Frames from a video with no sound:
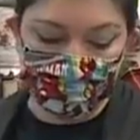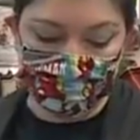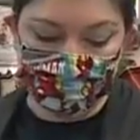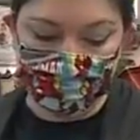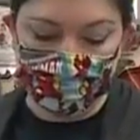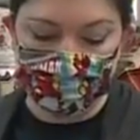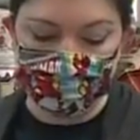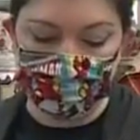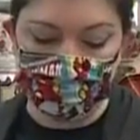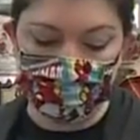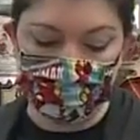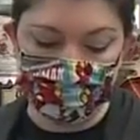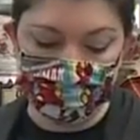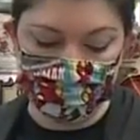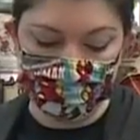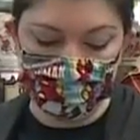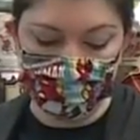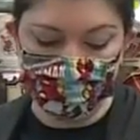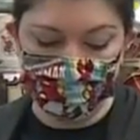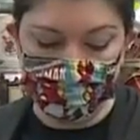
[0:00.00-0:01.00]
which has our
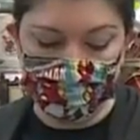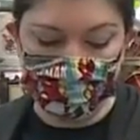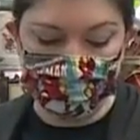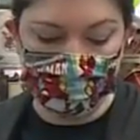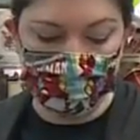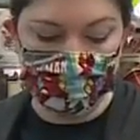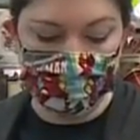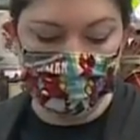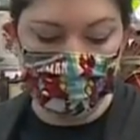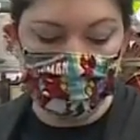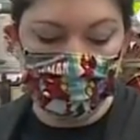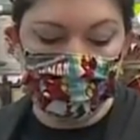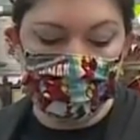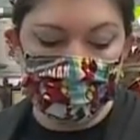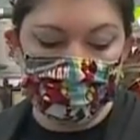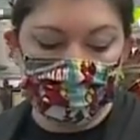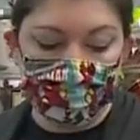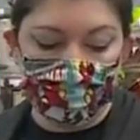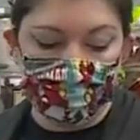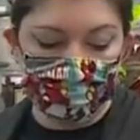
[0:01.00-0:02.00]
original brownie,
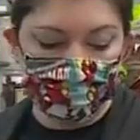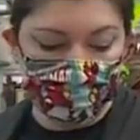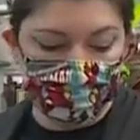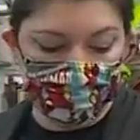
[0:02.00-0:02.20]
caramel